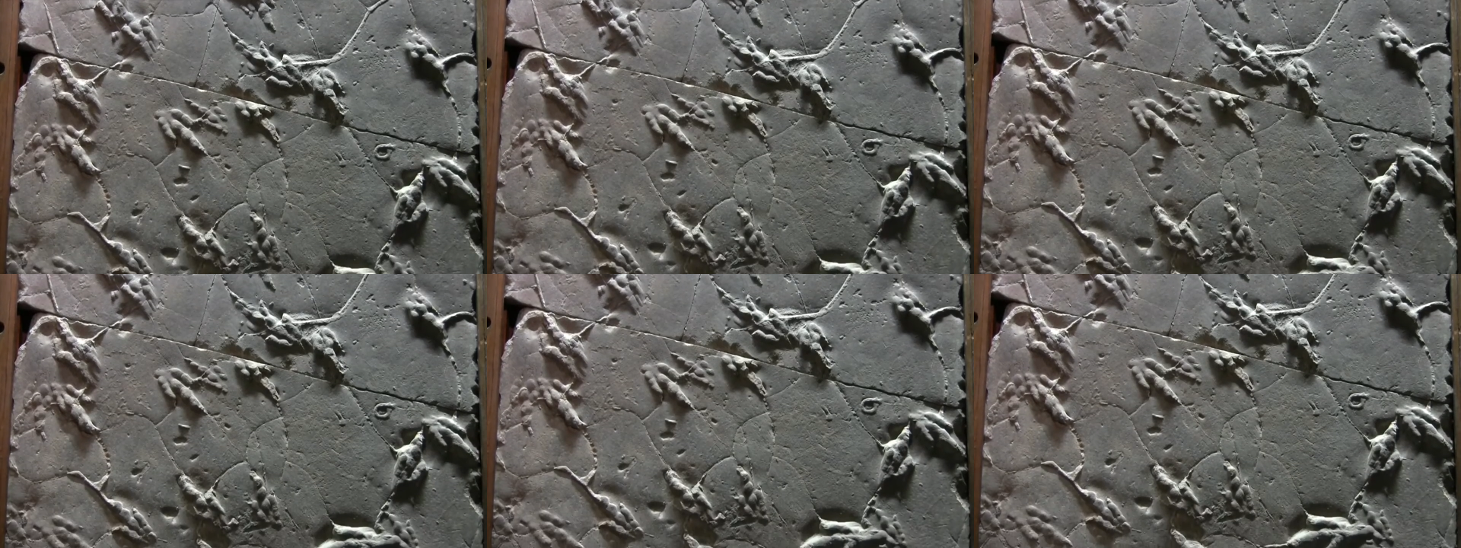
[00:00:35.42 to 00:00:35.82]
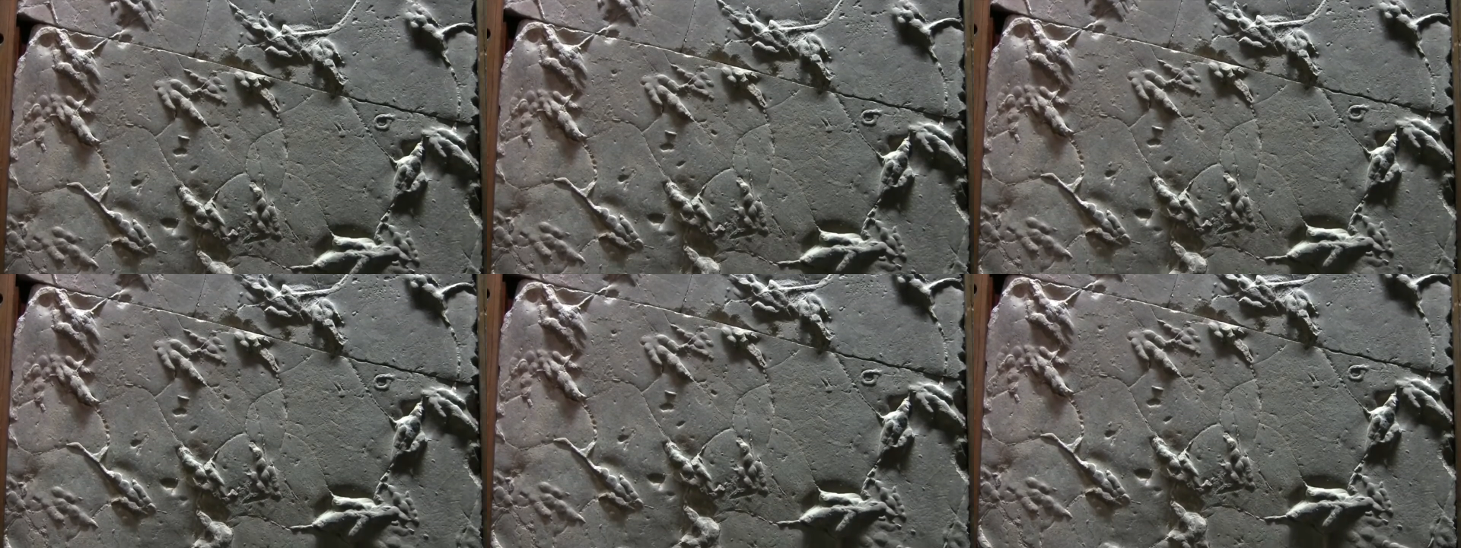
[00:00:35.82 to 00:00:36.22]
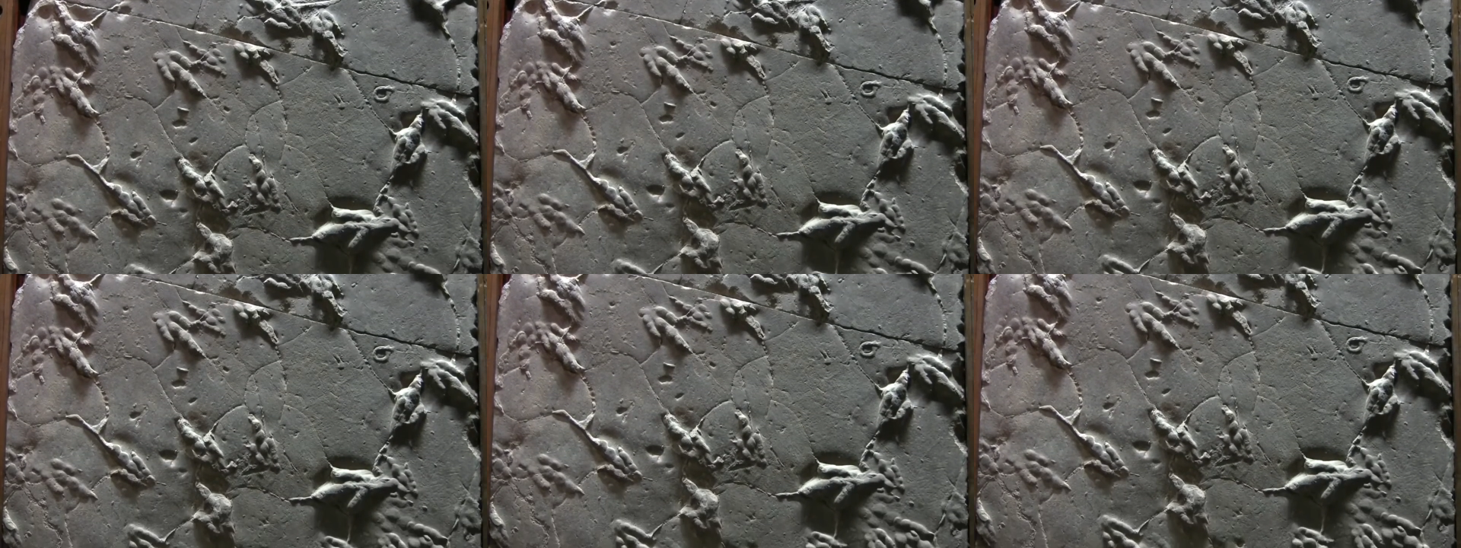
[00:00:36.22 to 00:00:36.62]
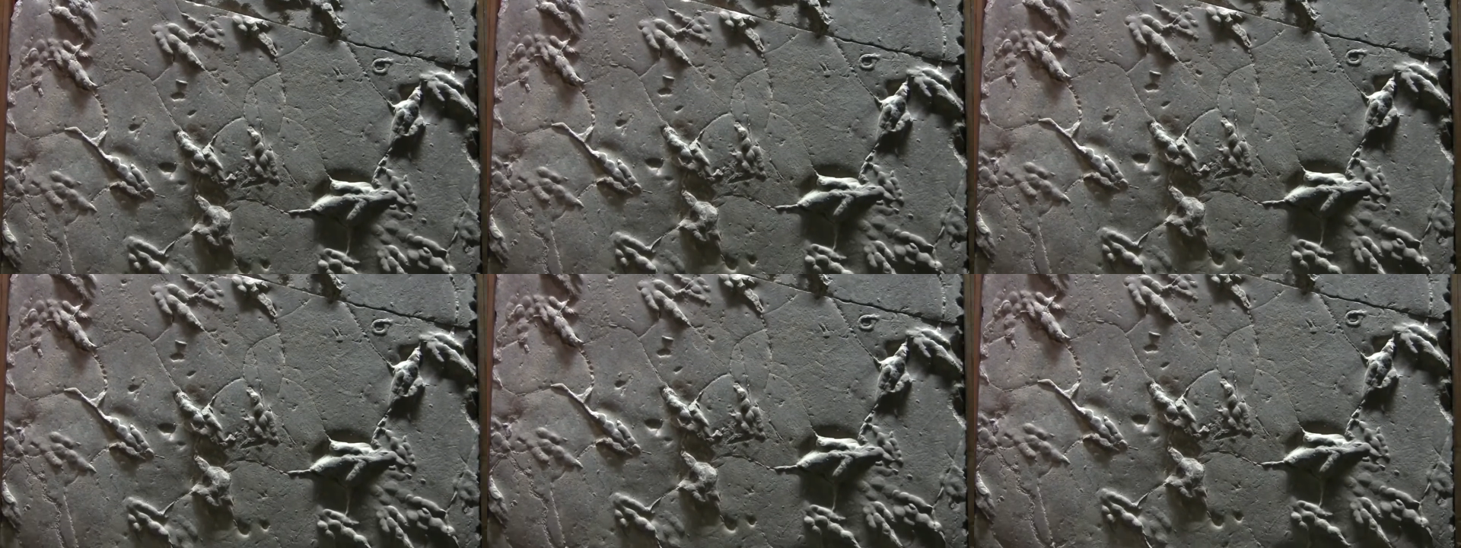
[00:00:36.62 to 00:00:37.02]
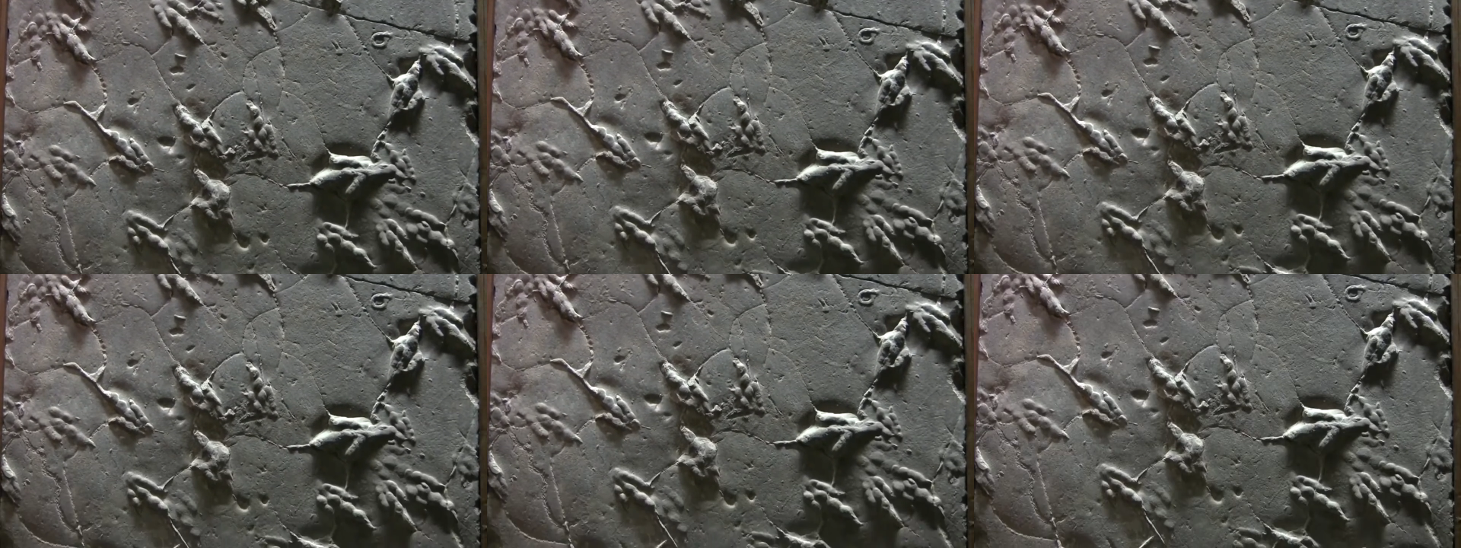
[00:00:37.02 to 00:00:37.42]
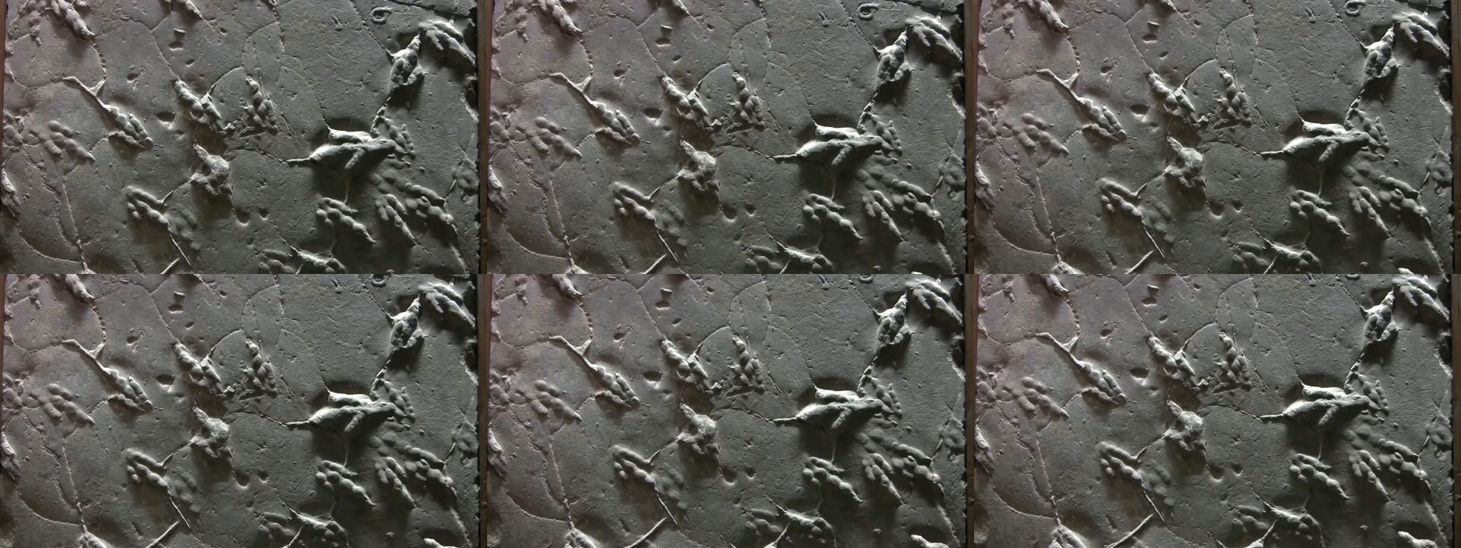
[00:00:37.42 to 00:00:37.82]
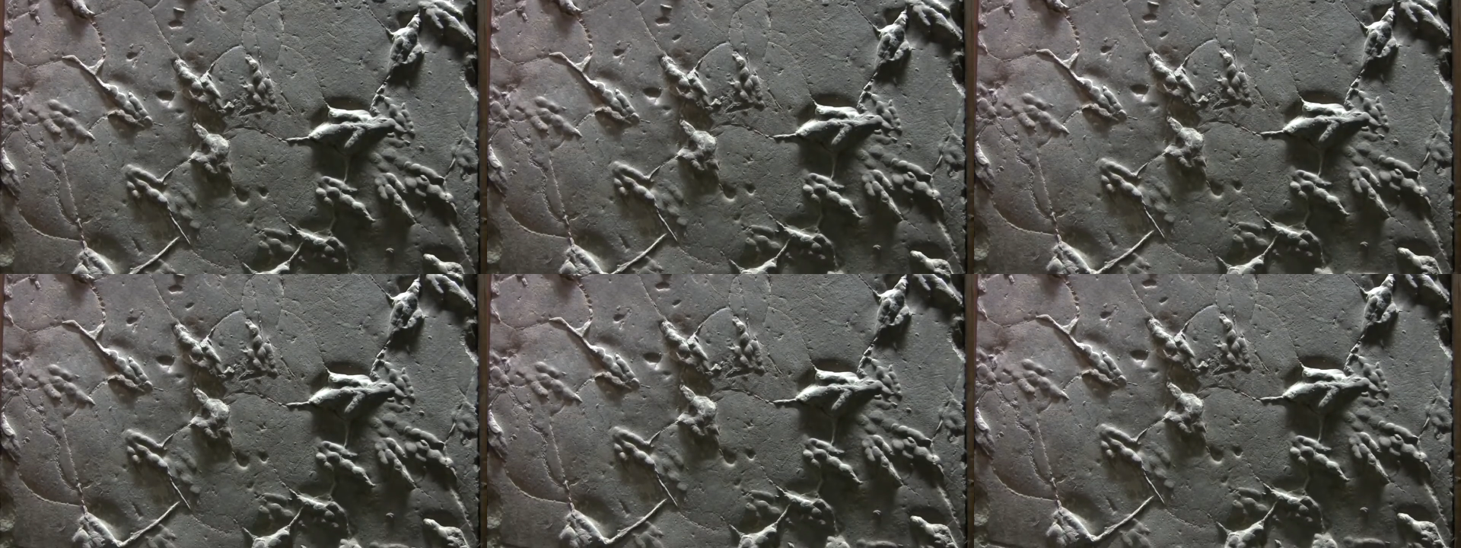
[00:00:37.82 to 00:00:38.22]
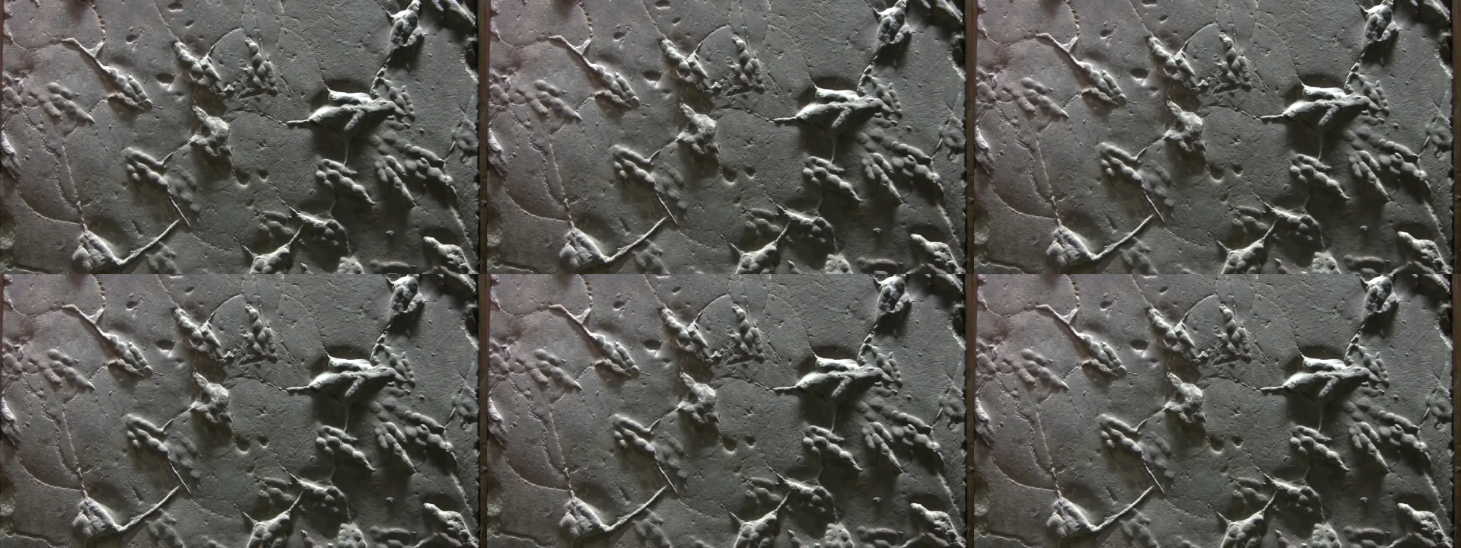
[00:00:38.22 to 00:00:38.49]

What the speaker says: No face is visible, so there are no lips to read.